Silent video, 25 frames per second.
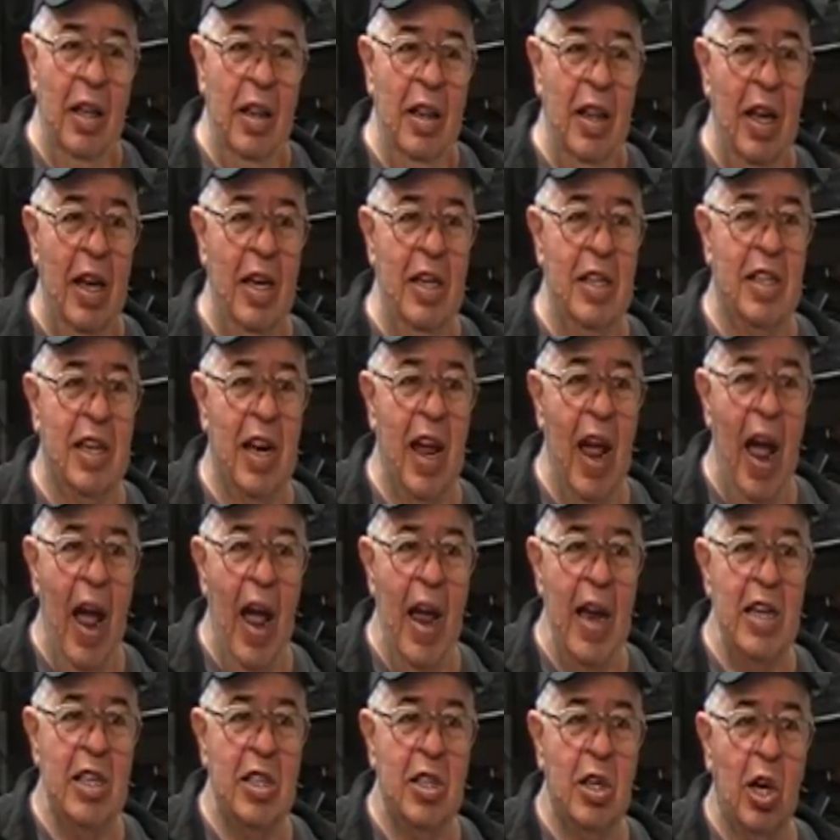things.
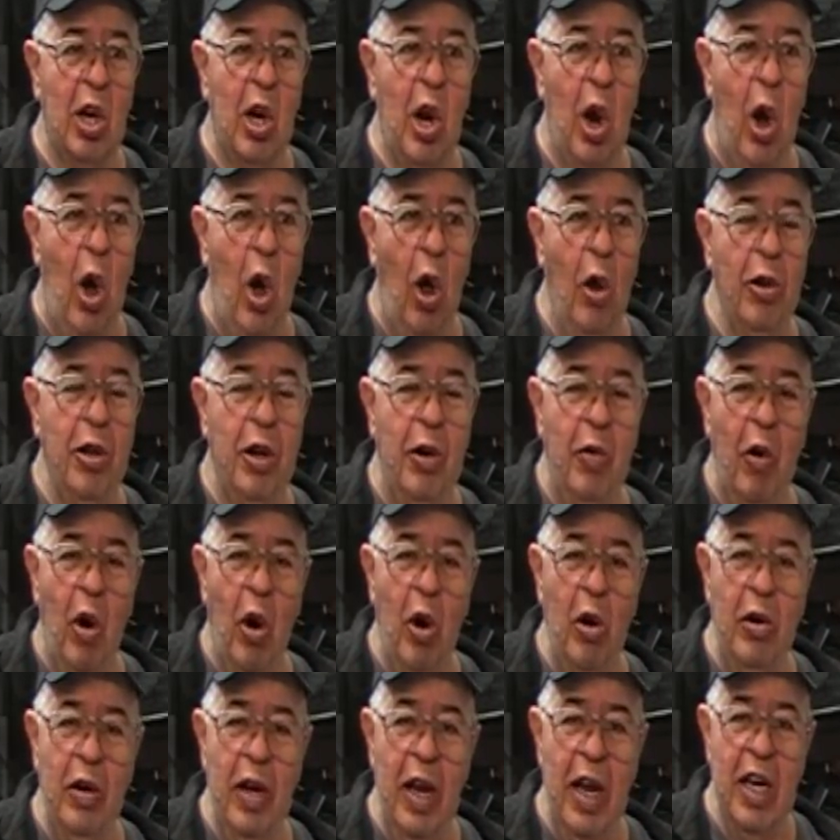Guys called and
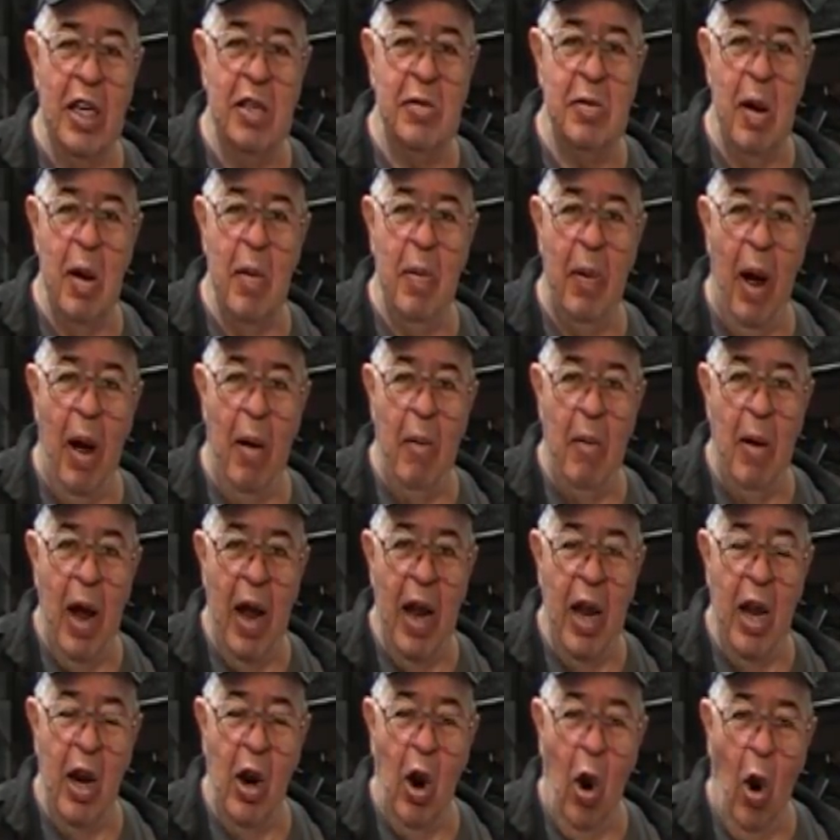wrote and asked me about
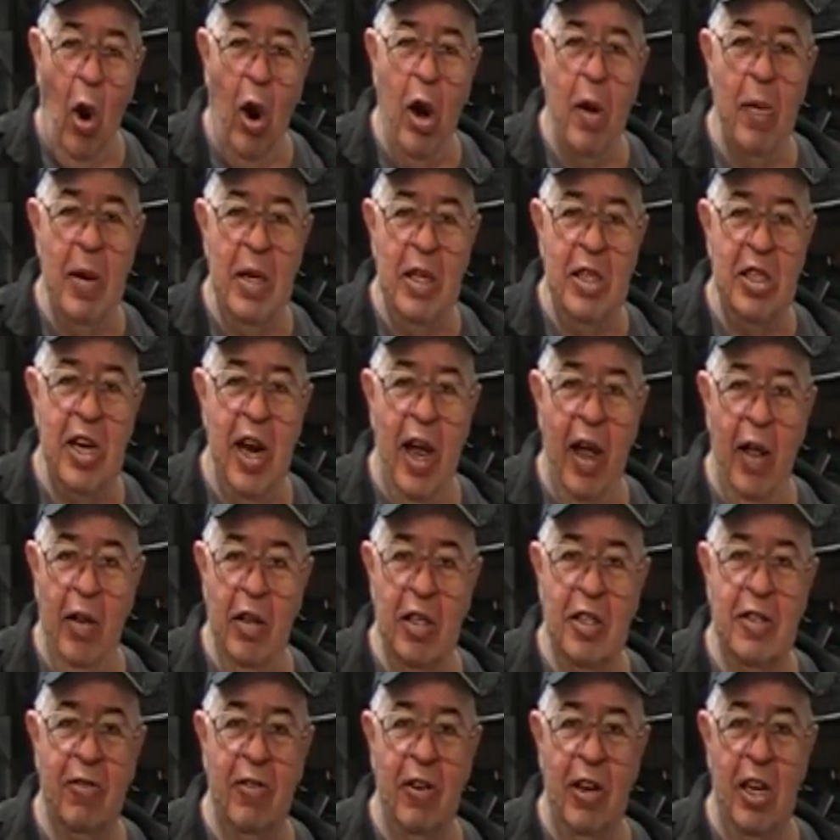my ornament
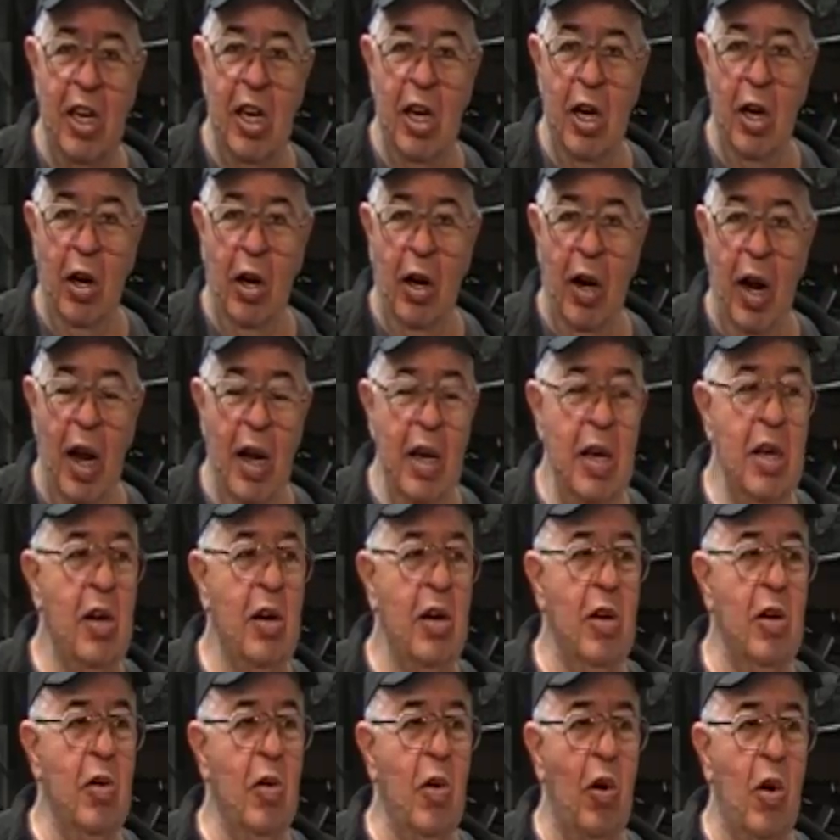challenge for the year. How you
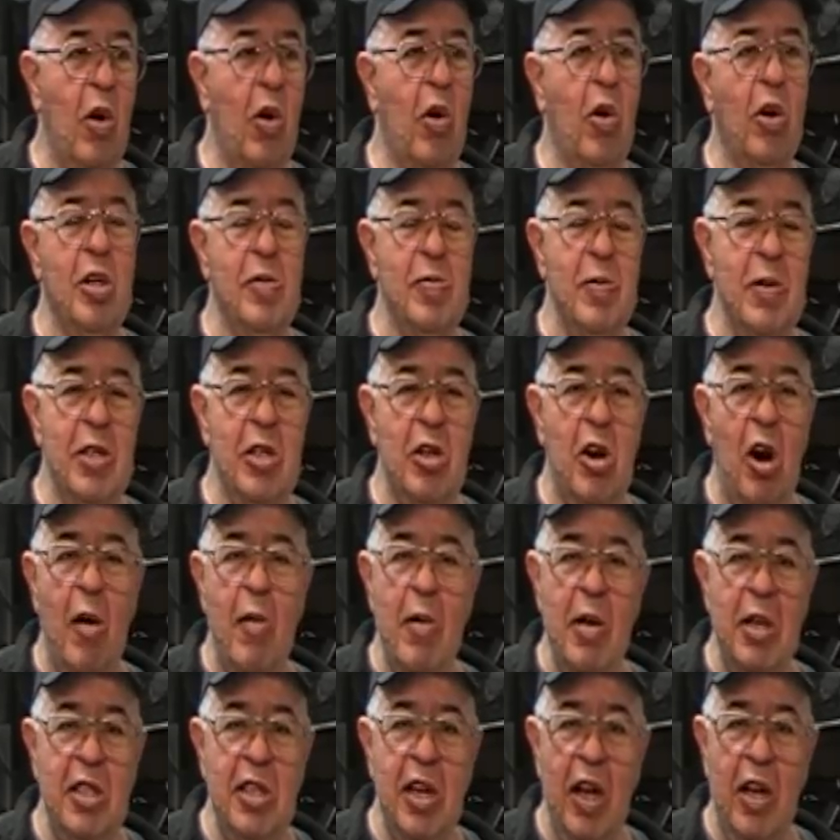going to do Christmas
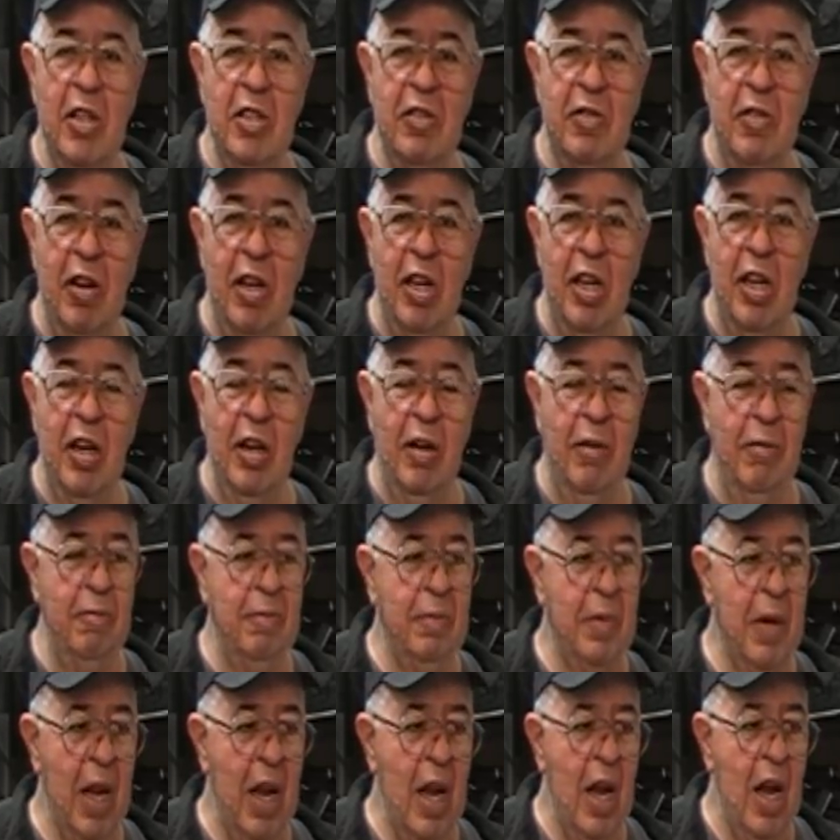ornament challenge for the year?
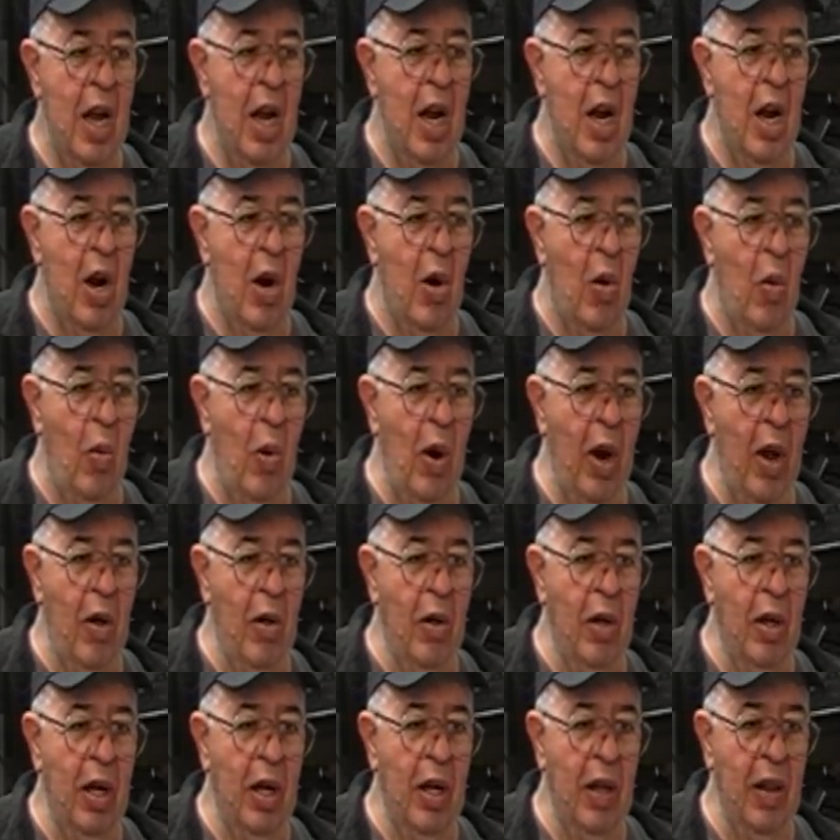
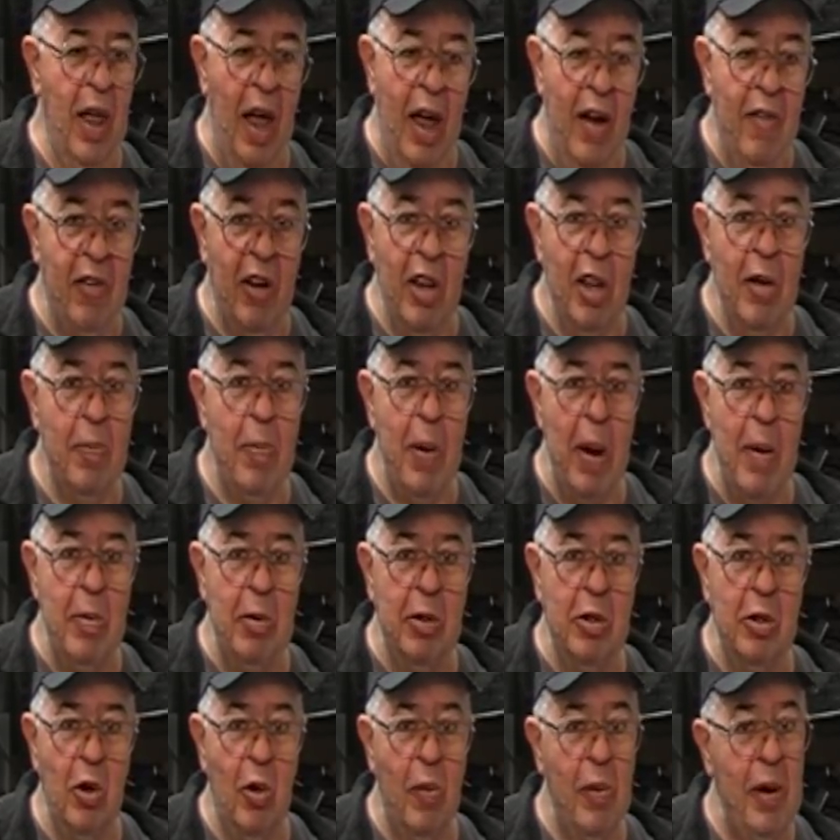Well, a lot of other
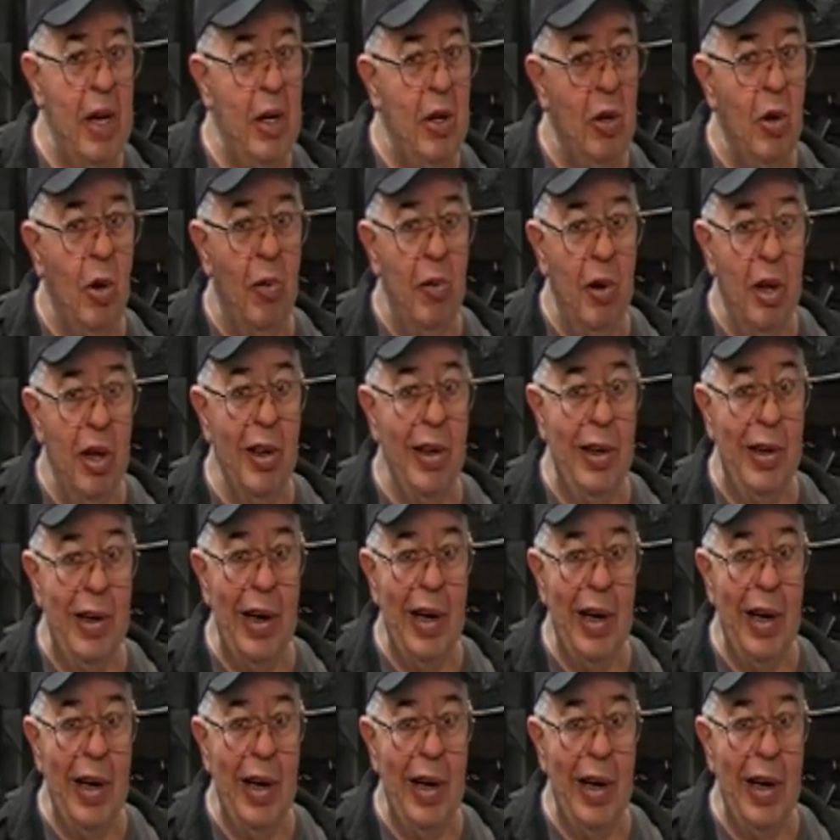people do them, and they do them really